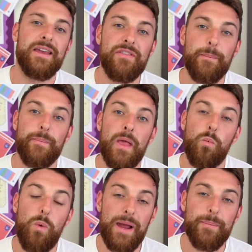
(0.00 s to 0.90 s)
Give them
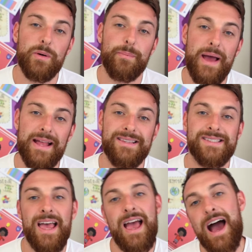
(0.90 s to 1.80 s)
whiteboard
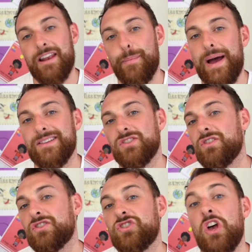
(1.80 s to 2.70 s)
pens and
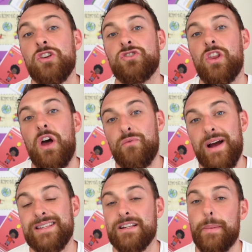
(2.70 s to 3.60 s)
pencils so they're
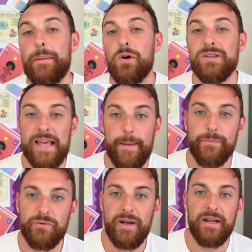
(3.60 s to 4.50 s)
writing a bit more
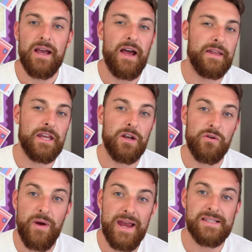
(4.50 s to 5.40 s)
temporary and they can
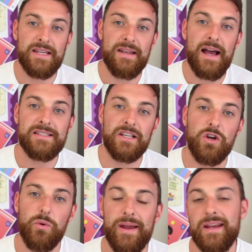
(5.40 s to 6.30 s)
erase it nice and
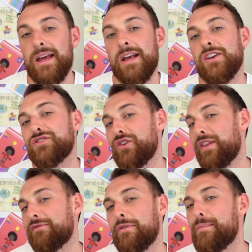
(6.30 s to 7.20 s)
quick so that
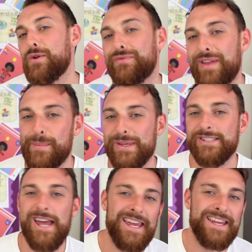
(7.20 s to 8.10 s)
they've removed that
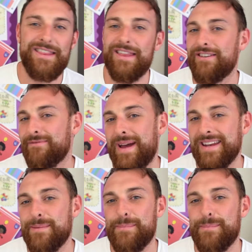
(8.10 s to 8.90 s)
mistake and then they've made it